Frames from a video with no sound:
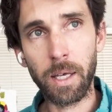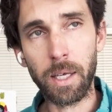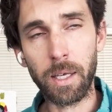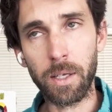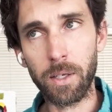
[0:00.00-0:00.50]

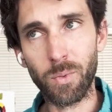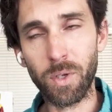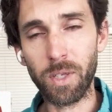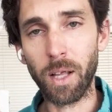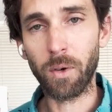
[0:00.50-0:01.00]
is
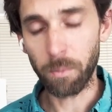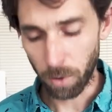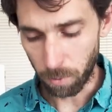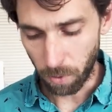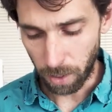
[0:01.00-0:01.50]
with yellow and
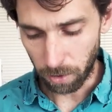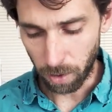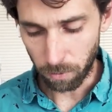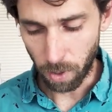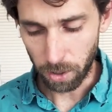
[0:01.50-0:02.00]
purple. I
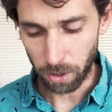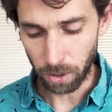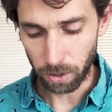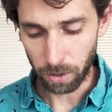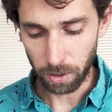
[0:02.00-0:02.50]
love
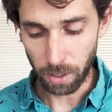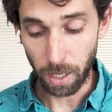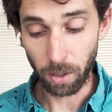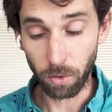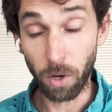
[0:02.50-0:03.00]
watching
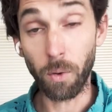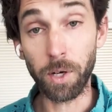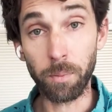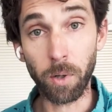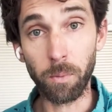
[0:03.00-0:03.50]
yellow go
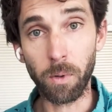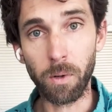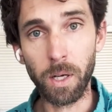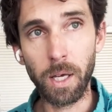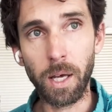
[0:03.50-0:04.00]
into
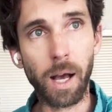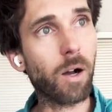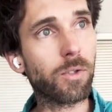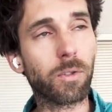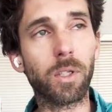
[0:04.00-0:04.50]
purple. I
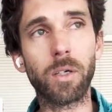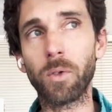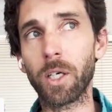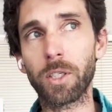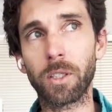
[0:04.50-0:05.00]
also love
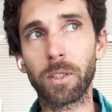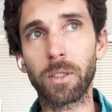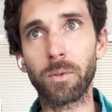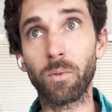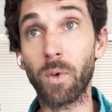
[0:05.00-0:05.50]

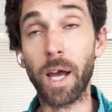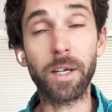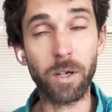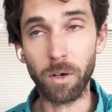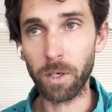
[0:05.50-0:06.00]
watching
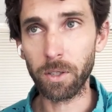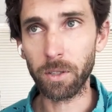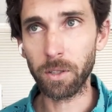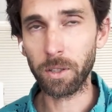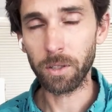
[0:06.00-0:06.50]
red go
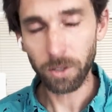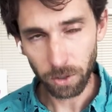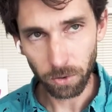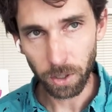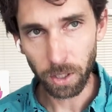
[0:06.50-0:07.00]
into
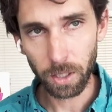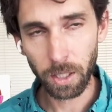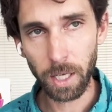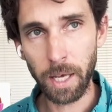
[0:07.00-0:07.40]
green,